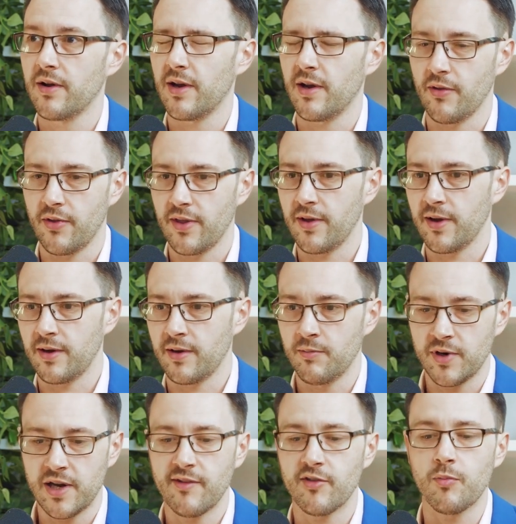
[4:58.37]
you know, that
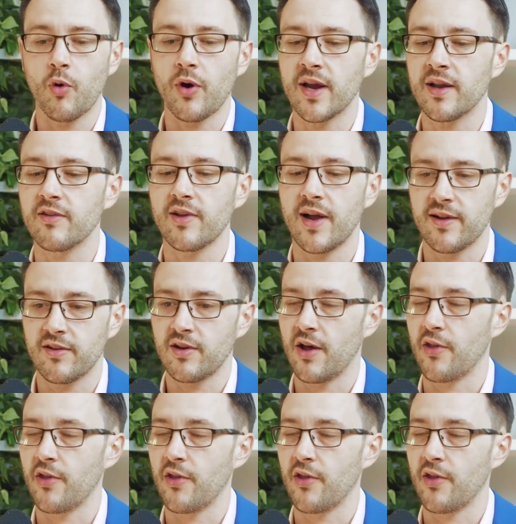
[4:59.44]
it gives more insights to